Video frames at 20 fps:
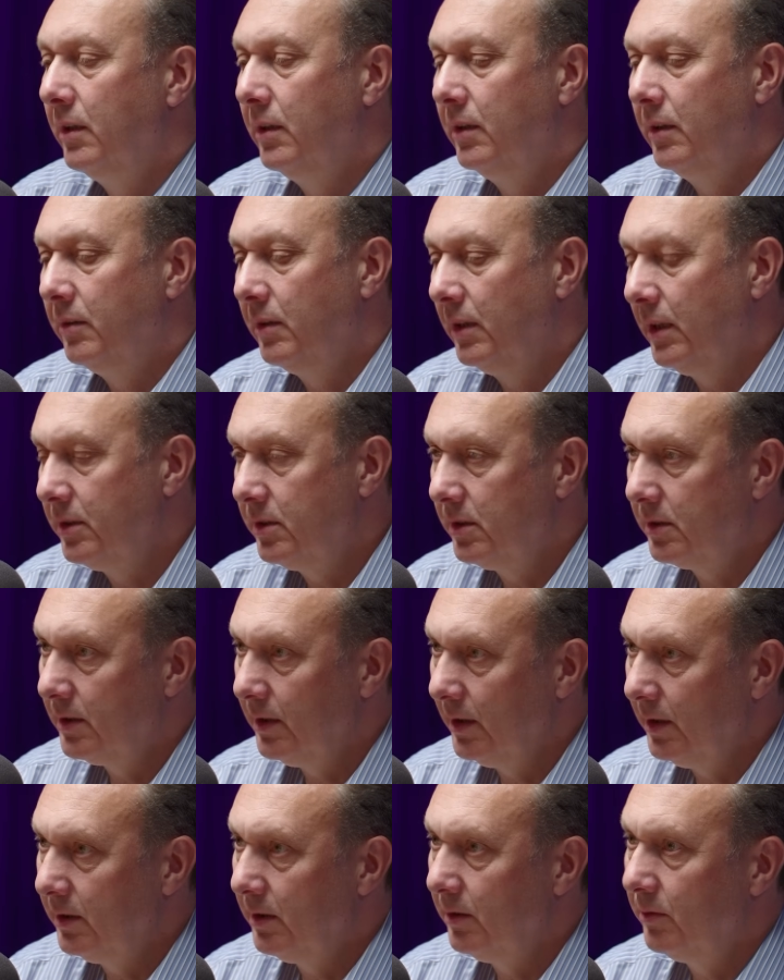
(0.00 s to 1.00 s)

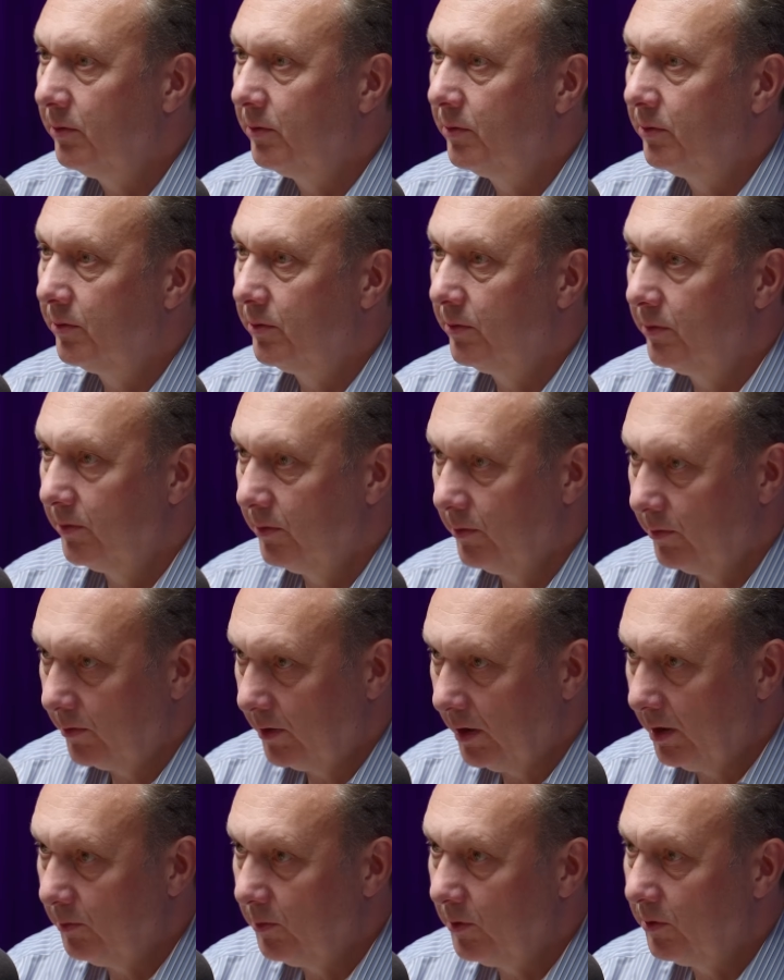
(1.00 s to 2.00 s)
legislative
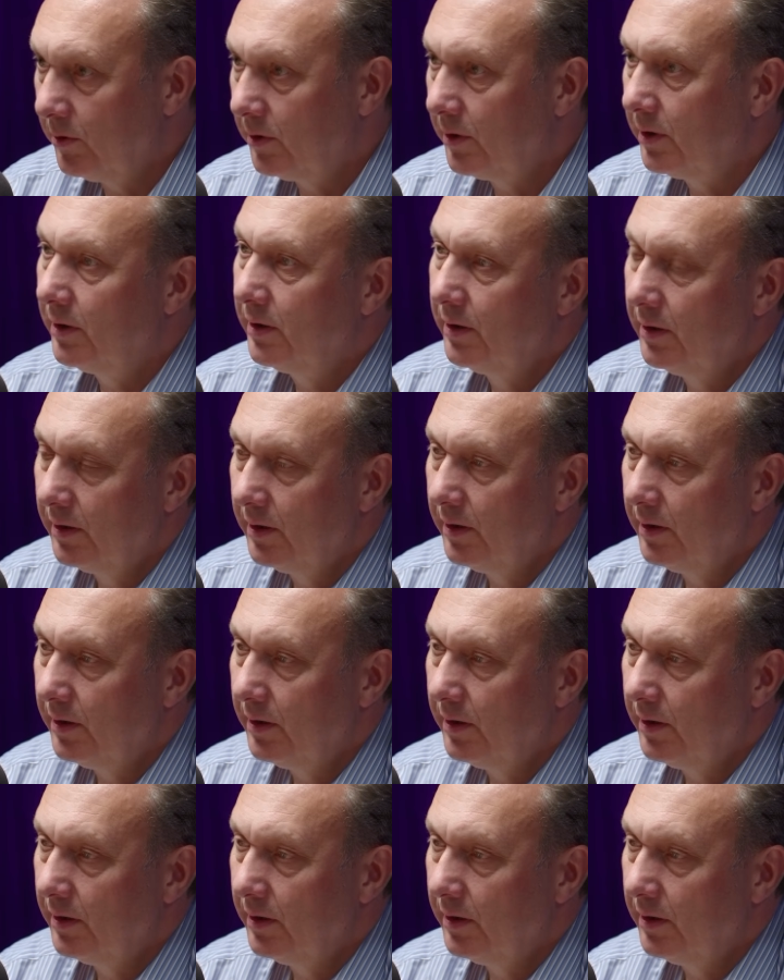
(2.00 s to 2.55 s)
framework,